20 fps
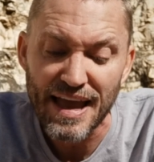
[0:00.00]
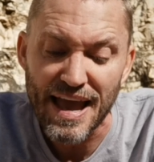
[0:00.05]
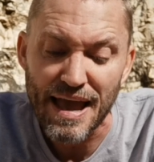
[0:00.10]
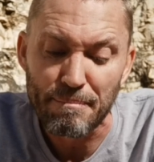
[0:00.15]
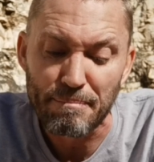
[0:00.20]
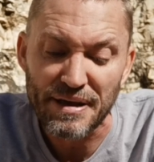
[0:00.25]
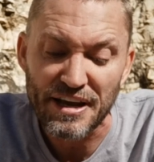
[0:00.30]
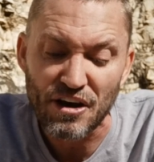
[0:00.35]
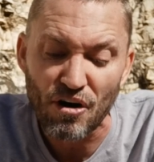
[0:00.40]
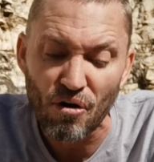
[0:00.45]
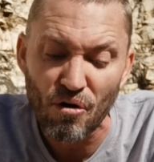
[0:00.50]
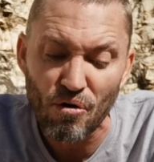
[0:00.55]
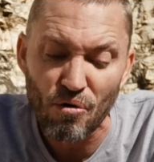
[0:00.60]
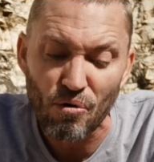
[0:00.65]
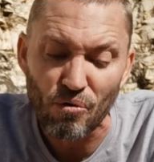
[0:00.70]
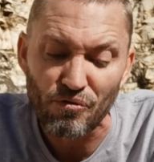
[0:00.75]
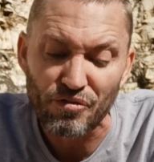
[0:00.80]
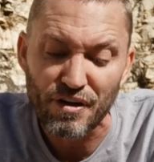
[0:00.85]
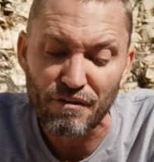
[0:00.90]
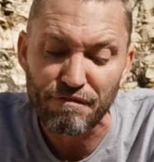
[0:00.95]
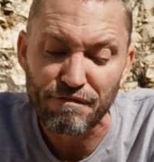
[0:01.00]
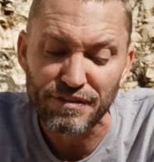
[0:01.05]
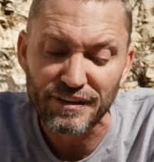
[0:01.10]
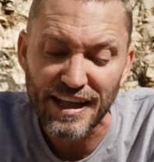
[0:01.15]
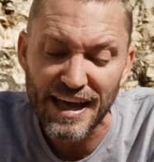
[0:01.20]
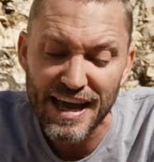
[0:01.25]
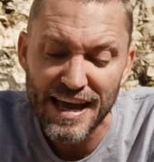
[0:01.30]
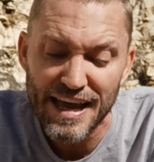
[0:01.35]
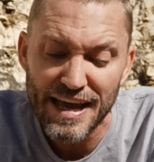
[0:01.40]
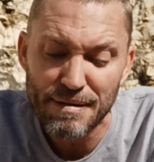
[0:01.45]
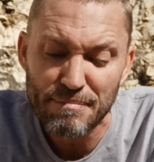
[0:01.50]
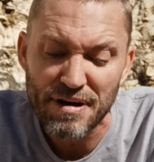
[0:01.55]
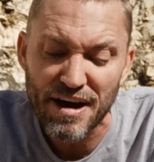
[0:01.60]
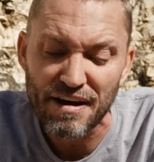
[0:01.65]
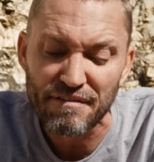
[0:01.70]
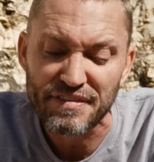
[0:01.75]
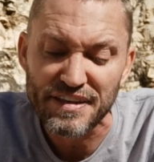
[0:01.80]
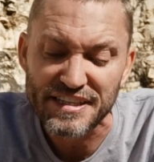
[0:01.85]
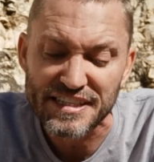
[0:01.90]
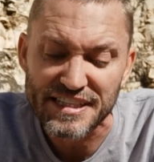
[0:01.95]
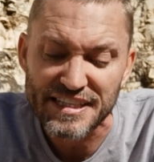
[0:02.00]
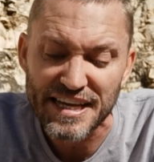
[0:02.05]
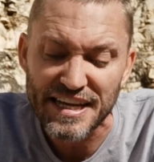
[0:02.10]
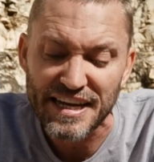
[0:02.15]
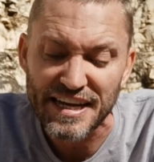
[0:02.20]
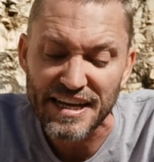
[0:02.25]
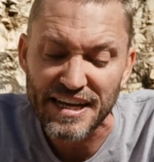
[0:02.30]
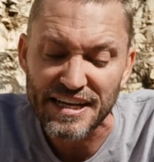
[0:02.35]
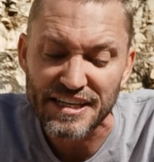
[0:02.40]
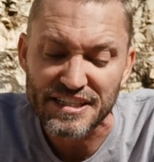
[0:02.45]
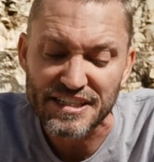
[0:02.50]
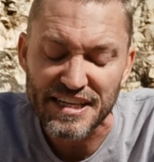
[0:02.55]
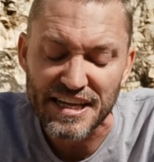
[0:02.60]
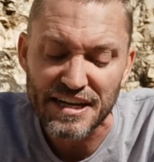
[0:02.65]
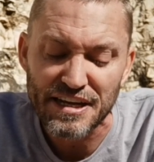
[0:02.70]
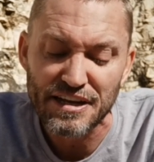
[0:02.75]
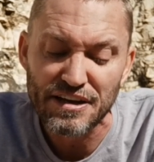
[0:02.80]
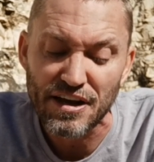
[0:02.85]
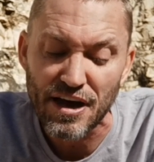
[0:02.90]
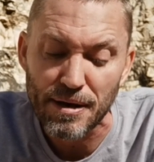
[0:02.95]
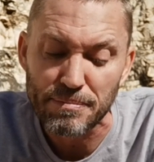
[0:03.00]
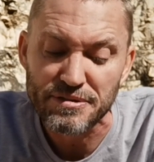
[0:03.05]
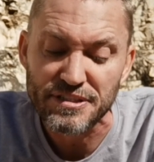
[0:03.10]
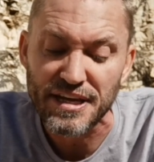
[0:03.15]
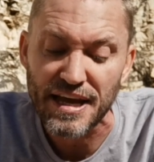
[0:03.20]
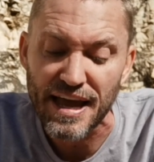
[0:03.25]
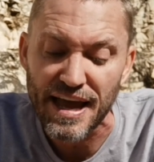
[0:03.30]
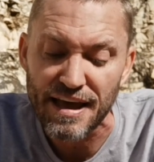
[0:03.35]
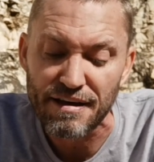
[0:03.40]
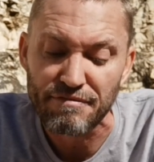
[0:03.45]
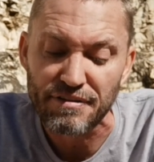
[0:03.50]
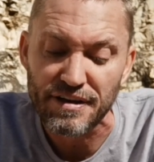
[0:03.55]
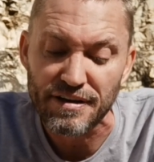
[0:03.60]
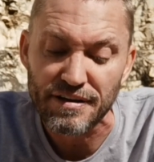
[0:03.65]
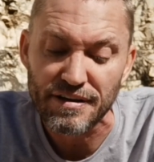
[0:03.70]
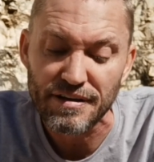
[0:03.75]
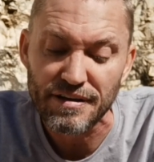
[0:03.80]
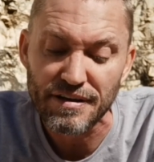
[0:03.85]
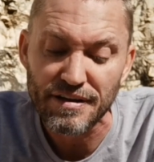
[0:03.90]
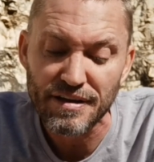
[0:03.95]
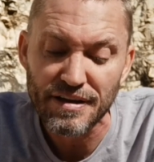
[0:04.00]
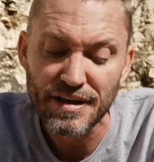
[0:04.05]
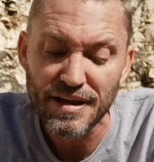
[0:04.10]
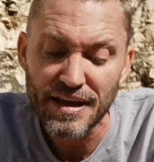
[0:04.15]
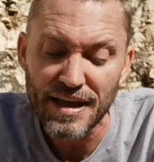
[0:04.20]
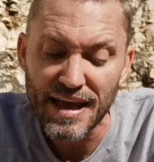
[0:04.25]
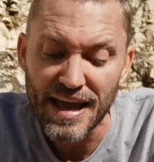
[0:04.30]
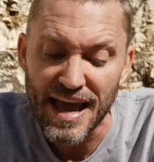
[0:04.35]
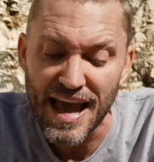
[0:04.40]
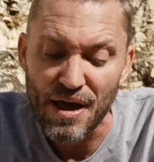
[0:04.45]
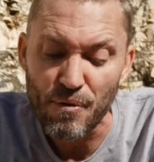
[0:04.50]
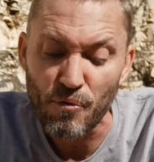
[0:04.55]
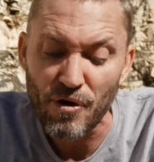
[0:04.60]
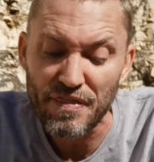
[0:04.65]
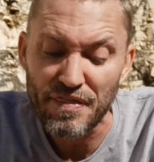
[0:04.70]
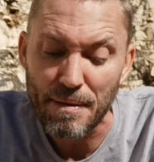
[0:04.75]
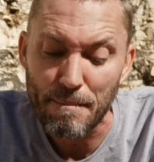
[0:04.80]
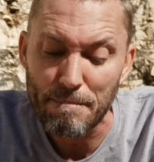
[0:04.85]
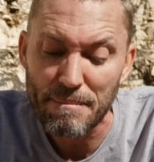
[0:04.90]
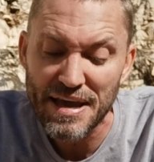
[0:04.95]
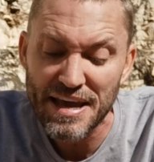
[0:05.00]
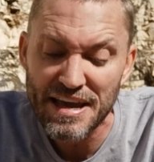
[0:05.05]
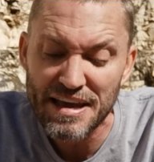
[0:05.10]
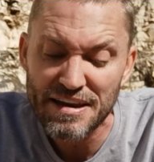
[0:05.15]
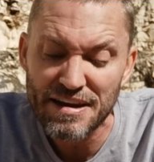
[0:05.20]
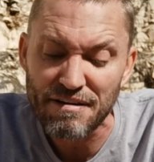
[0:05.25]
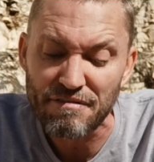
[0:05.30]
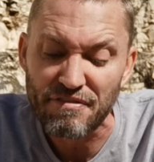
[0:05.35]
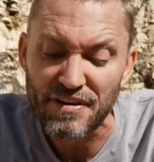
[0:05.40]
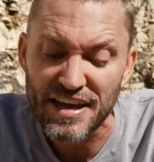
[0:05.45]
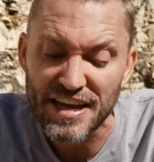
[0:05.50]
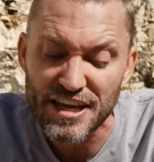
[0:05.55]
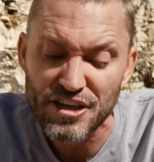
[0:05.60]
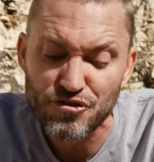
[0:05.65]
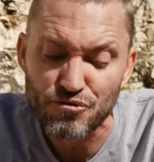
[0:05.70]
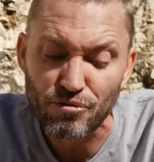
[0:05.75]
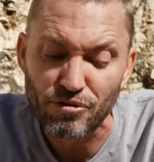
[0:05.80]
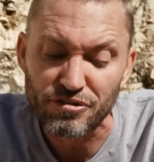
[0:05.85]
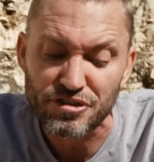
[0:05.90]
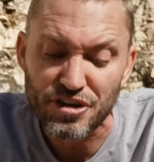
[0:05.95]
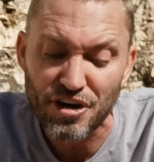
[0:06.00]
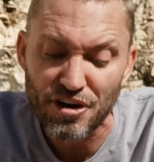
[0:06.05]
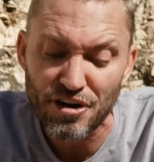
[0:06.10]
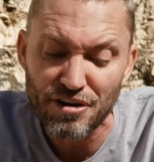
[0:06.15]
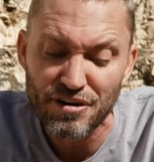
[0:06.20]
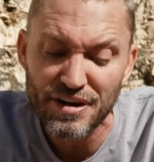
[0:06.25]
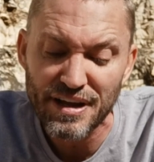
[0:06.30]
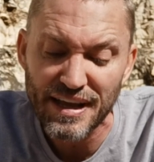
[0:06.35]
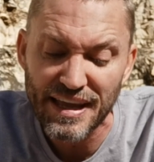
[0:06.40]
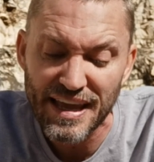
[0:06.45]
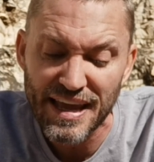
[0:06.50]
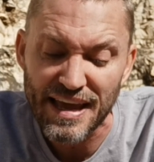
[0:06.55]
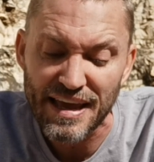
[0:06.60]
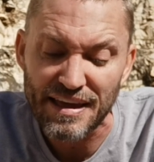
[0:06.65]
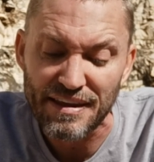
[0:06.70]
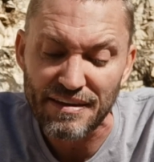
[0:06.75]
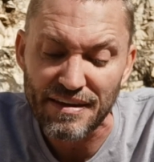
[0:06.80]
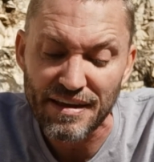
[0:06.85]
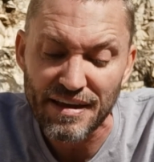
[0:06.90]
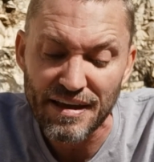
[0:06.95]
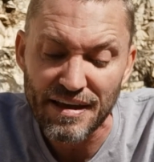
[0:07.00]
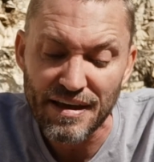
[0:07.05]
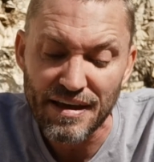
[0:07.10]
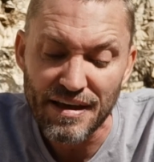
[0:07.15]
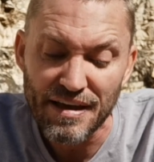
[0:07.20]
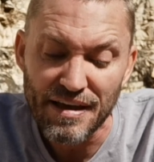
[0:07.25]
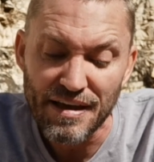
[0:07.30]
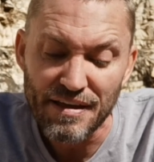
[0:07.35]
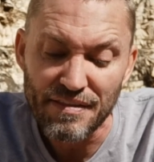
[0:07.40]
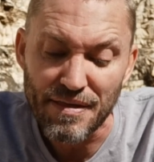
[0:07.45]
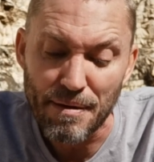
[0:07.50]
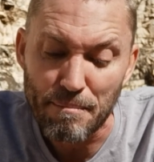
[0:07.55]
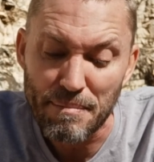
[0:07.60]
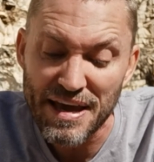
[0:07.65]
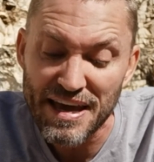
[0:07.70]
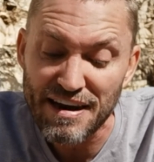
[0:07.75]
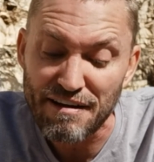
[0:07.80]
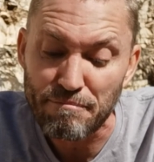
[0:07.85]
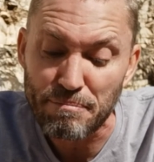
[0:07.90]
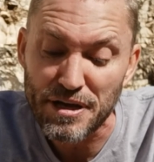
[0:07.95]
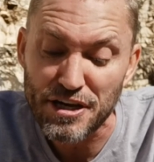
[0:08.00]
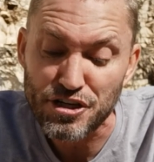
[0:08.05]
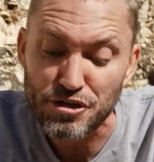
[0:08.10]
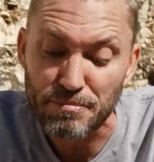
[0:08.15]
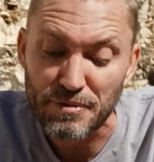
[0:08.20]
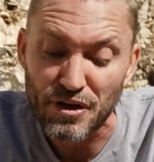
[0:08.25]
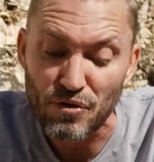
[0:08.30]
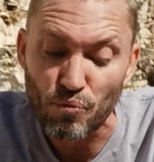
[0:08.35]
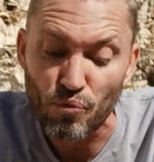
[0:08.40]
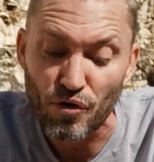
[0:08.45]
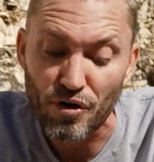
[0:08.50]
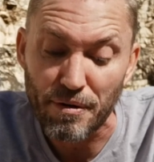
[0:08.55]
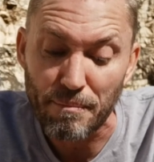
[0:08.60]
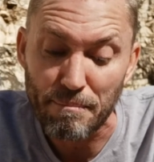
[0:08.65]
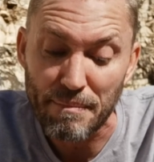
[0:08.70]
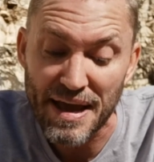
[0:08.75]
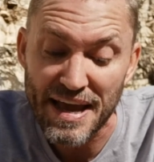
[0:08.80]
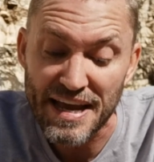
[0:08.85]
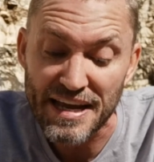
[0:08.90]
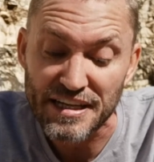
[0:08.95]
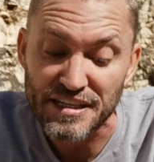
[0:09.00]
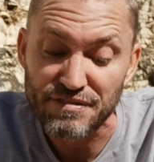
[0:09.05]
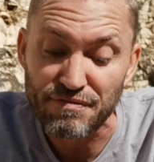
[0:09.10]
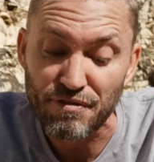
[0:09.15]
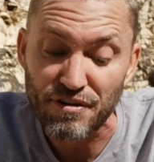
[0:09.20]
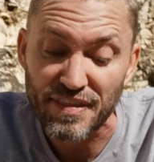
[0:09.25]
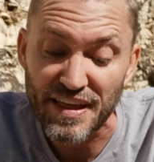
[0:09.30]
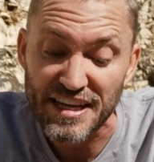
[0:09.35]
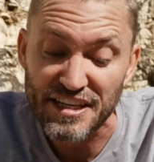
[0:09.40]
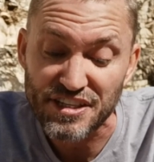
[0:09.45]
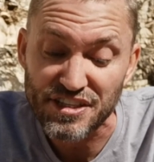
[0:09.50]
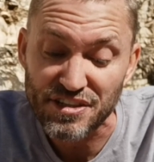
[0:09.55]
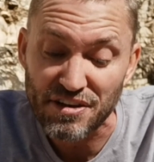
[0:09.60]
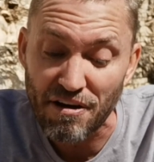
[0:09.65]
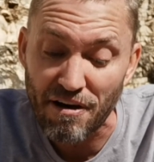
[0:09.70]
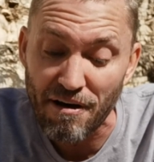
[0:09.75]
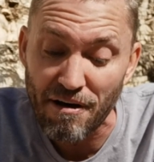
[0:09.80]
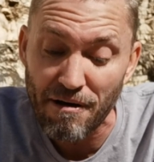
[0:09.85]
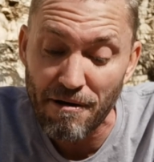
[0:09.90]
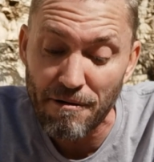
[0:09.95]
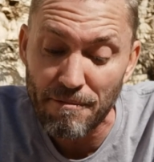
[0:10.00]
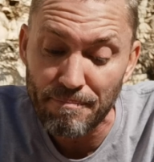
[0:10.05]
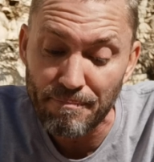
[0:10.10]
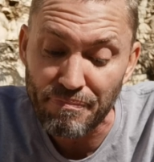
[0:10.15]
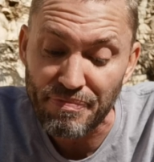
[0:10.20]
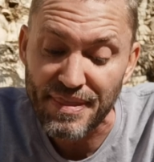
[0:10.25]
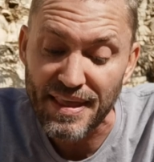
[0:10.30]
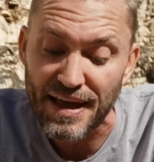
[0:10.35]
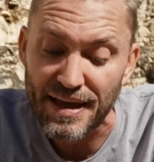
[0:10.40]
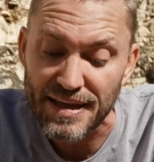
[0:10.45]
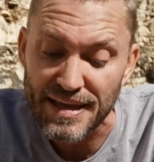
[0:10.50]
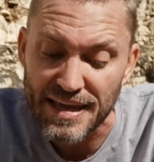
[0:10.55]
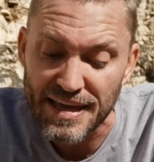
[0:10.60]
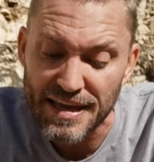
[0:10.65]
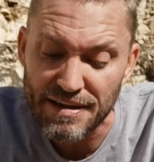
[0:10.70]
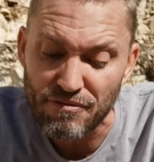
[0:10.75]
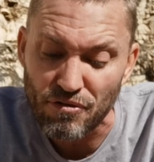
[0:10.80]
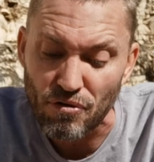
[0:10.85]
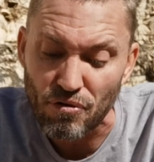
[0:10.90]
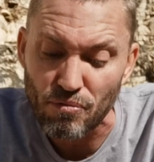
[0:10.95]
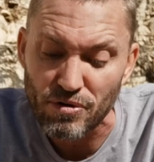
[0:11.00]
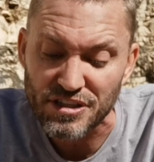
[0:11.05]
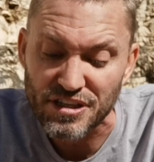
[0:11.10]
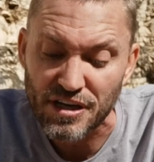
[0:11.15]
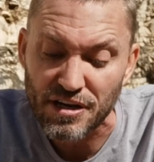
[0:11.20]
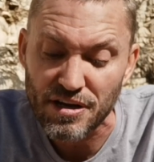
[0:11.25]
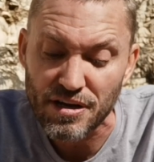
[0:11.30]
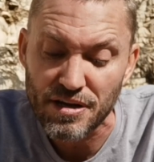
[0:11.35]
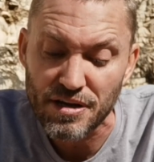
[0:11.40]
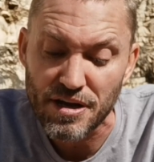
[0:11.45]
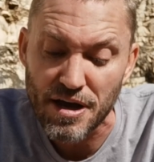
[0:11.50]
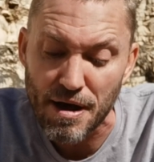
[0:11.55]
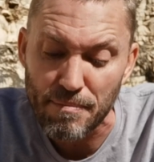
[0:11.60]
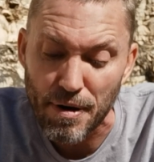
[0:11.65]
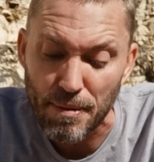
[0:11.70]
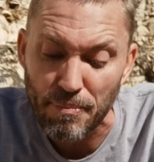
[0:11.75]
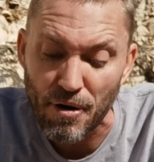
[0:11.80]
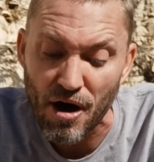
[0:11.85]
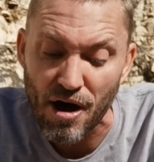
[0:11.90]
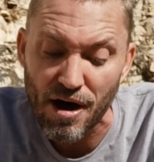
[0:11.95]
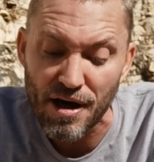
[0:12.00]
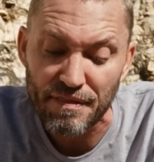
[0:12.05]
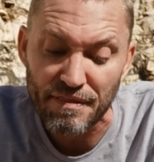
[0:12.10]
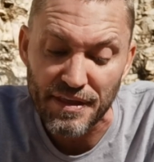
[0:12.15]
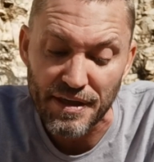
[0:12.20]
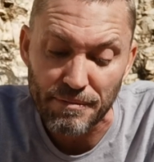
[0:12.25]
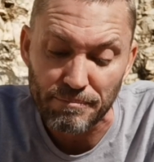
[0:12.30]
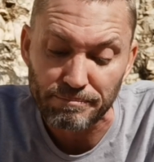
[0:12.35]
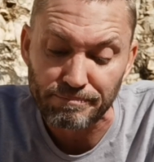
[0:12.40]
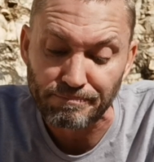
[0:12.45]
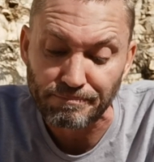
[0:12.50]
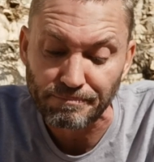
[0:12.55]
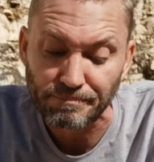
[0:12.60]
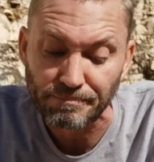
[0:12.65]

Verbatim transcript: and behold, the flame of the city ascended up to heaven. And when the men of Israel turned again, the men of Benjamin were amazed, for they saw that evil was come upon them.